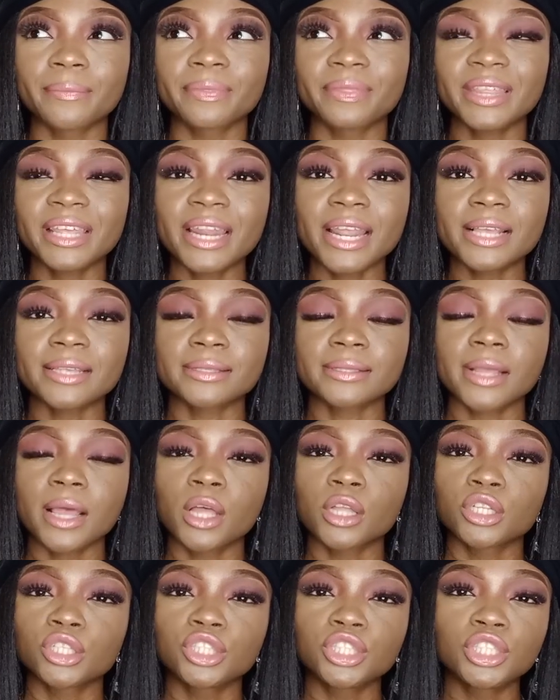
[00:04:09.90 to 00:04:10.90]
Thing is,
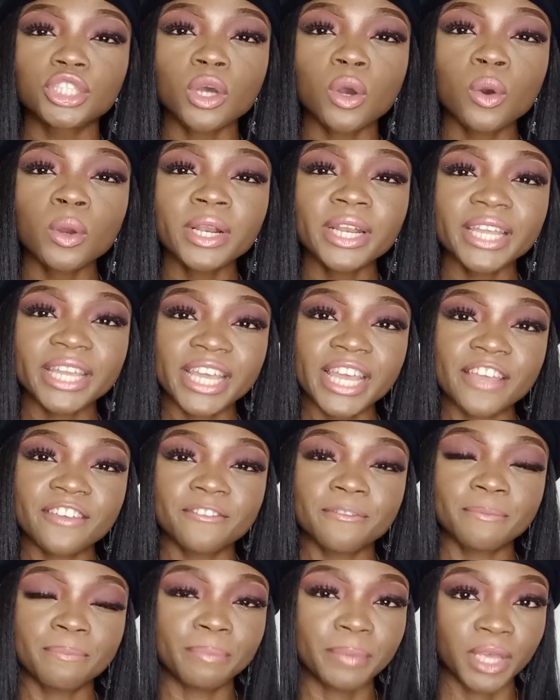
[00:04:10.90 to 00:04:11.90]
don't
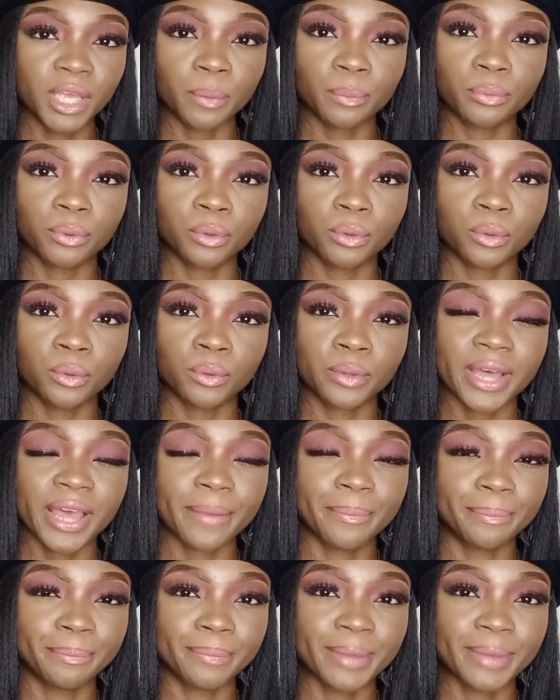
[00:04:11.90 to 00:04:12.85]
give people a